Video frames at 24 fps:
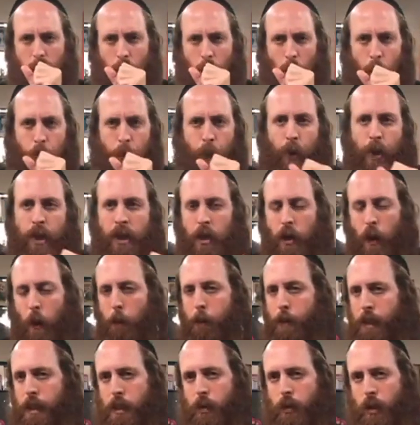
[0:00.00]
to bring
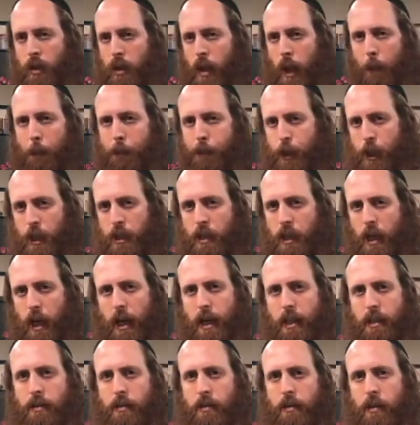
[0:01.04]
complete redemption
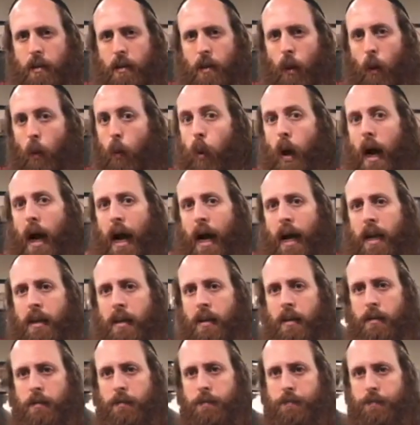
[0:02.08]
yet?
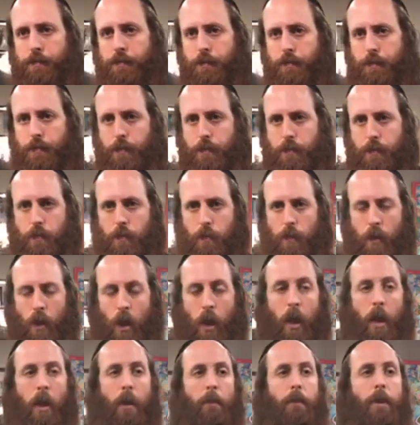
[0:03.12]
Why?
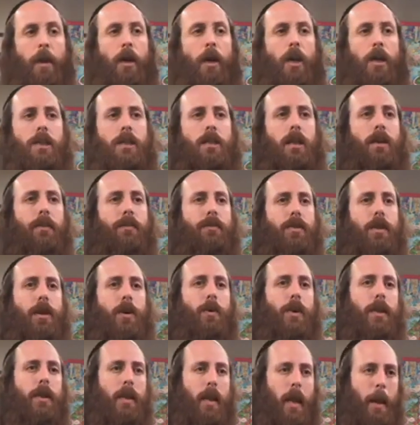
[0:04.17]
Because if the
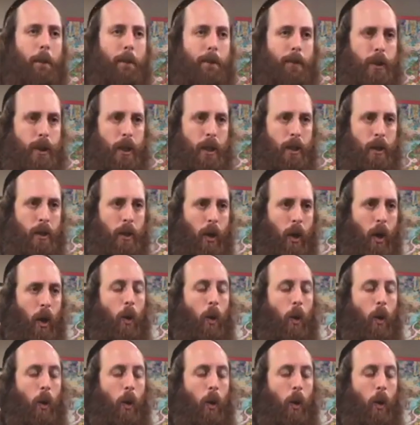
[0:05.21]
redemption